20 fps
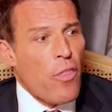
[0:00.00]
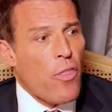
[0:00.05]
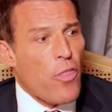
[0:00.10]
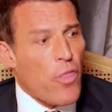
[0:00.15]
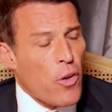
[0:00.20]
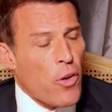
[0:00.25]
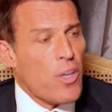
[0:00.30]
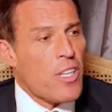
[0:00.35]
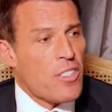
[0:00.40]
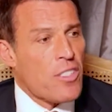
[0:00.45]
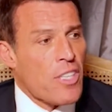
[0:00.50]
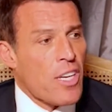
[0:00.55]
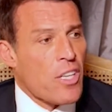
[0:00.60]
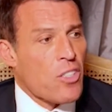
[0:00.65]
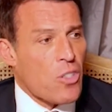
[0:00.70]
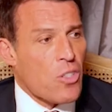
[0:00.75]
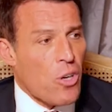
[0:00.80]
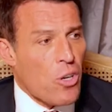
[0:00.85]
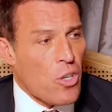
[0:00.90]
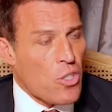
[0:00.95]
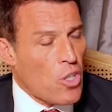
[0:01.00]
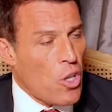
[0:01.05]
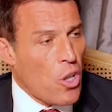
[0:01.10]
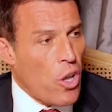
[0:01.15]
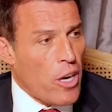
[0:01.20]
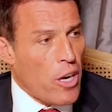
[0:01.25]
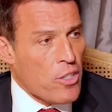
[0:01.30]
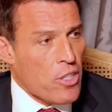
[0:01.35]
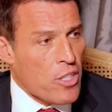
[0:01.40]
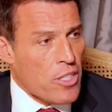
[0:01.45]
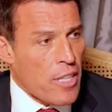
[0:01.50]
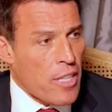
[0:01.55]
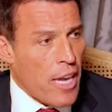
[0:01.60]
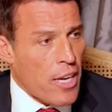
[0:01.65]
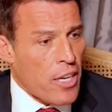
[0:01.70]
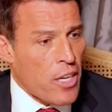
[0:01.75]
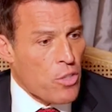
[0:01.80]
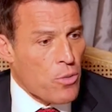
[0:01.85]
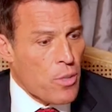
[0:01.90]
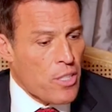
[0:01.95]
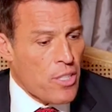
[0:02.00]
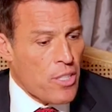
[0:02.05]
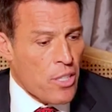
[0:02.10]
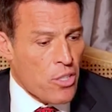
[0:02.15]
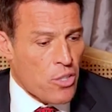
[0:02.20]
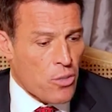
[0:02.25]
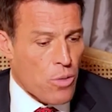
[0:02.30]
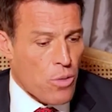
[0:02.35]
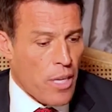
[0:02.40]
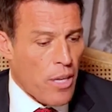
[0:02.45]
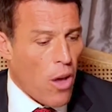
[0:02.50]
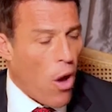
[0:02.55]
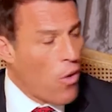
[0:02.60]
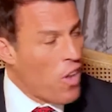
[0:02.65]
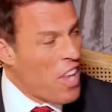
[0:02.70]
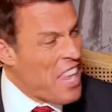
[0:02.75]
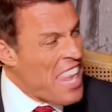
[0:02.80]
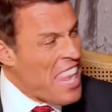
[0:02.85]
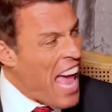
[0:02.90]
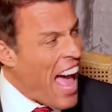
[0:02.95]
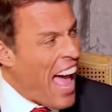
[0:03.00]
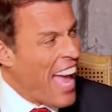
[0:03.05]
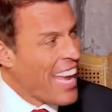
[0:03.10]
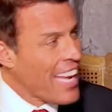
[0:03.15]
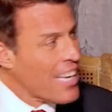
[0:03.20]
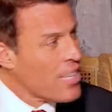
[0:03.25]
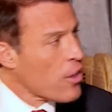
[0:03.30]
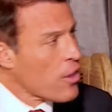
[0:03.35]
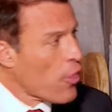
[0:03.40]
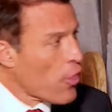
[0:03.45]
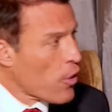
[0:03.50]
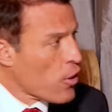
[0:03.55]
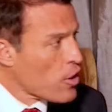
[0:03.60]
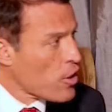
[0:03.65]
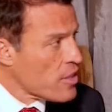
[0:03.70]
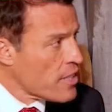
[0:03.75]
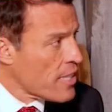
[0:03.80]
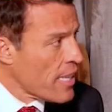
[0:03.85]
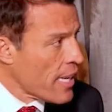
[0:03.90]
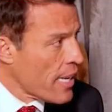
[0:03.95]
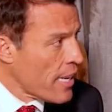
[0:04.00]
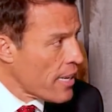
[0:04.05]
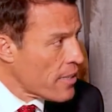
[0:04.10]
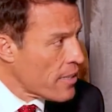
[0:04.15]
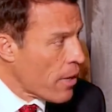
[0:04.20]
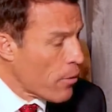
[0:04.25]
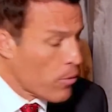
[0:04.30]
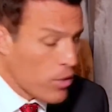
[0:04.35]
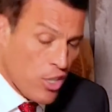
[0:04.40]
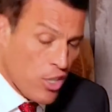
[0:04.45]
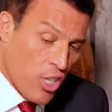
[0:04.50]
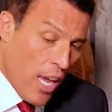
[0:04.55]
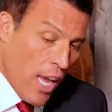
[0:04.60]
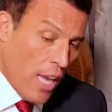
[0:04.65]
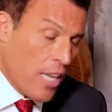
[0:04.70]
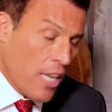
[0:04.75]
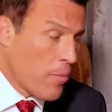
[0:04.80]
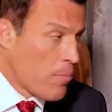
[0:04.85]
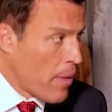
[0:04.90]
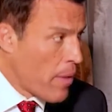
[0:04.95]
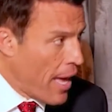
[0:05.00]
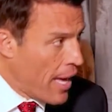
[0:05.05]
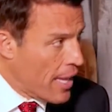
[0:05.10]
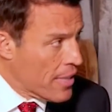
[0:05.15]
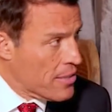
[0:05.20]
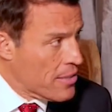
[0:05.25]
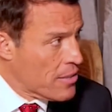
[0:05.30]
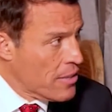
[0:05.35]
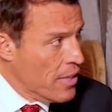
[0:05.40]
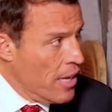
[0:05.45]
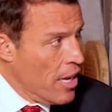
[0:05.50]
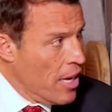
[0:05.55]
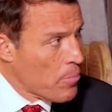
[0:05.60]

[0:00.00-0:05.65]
36 girls, the largest in that country's history, 9 to 13 that were chained to beds,